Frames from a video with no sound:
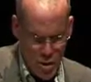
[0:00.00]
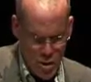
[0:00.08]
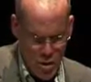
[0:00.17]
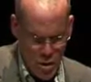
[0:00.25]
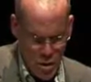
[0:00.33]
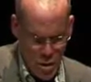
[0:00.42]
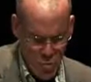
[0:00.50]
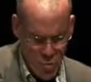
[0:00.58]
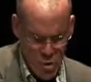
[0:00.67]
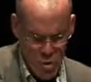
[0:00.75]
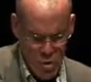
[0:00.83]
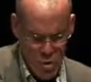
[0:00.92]

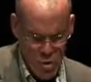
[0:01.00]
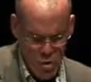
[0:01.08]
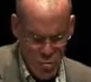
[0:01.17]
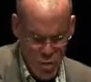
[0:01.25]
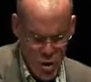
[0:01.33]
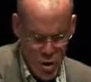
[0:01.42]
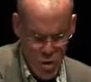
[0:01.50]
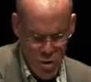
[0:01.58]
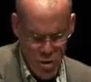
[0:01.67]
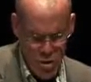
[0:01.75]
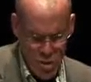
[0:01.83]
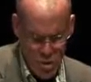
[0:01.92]
Stomachs and
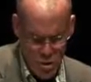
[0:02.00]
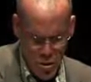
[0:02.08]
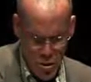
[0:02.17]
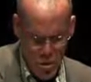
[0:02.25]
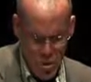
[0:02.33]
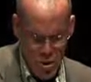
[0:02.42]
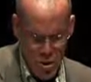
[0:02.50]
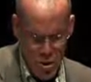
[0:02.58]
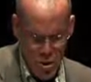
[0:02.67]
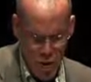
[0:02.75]
breasts and lips,